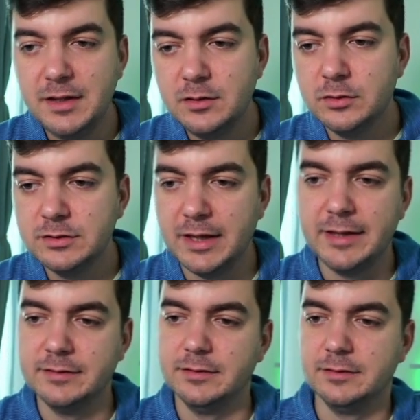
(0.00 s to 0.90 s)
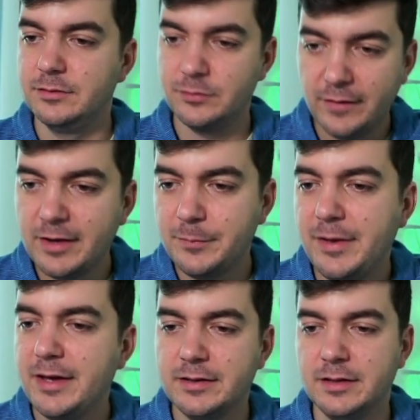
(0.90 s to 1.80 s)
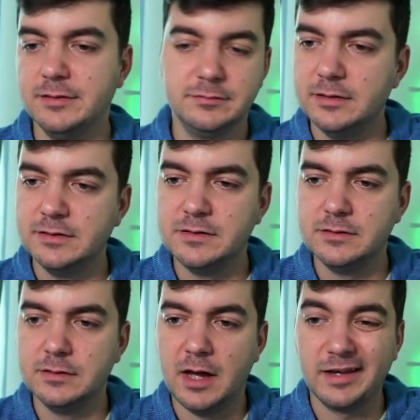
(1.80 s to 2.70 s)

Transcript: eGold and swag bag, and this is,